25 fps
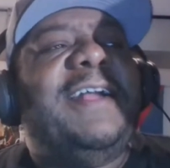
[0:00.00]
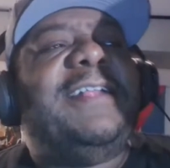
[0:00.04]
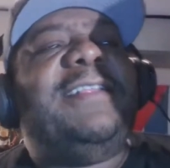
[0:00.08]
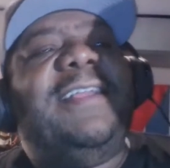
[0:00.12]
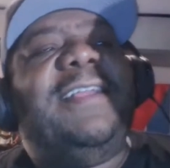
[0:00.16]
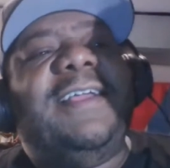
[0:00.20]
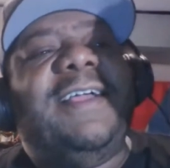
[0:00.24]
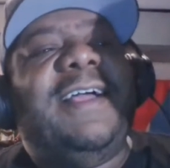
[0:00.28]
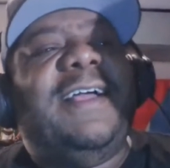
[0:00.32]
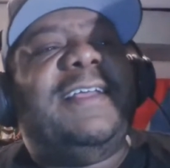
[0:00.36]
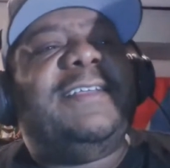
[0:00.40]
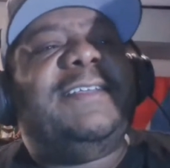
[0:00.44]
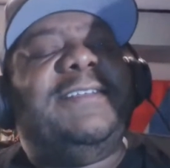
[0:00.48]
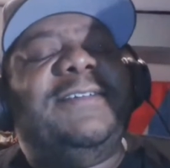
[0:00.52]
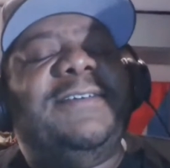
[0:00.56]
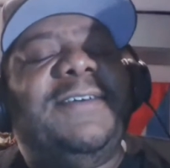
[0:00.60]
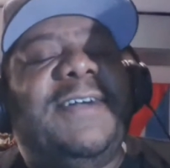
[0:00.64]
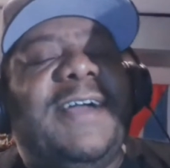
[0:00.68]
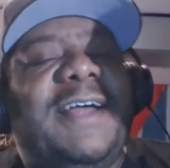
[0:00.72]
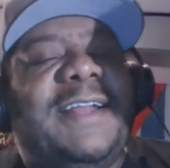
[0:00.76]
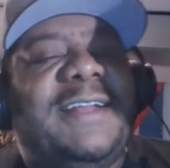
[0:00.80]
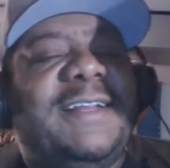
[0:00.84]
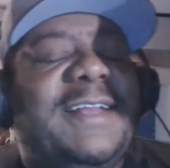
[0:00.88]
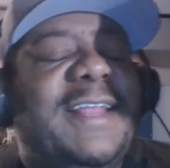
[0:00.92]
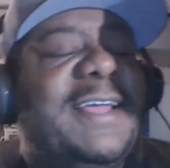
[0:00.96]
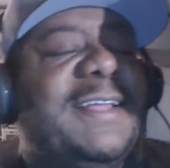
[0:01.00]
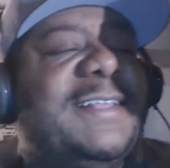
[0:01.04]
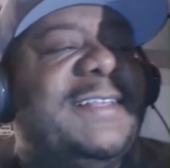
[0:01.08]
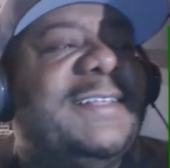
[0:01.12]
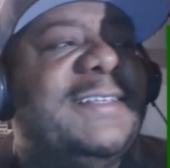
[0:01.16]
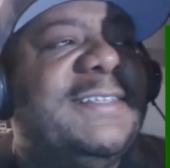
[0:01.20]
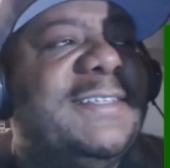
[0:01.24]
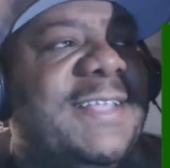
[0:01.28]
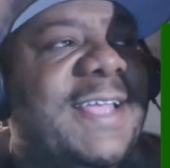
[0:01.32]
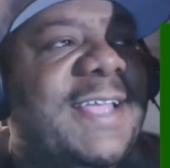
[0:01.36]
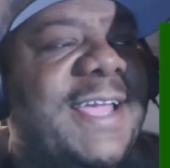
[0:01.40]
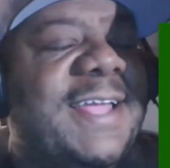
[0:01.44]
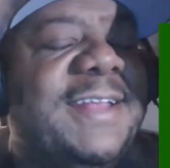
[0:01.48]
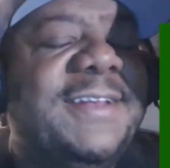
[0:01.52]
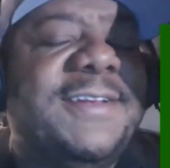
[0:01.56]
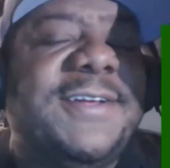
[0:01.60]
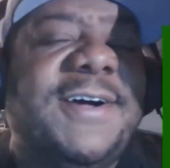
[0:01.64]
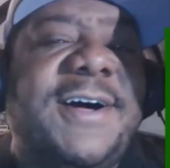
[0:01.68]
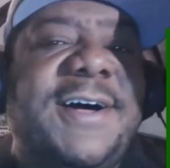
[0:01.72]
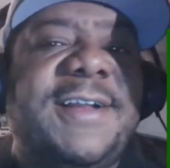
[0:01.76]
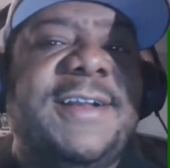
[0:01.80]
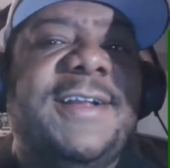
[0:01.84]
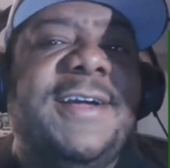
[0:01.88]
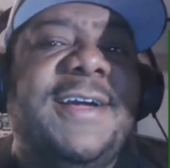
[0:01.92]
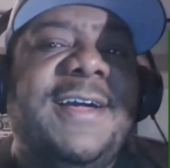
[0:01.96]
I think I still got a leg to stand
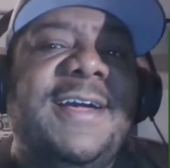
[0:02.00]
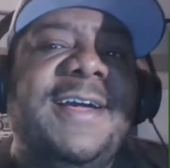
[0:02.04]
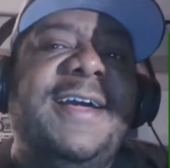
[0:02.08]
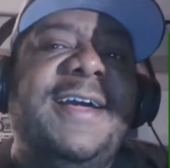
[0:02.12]
on.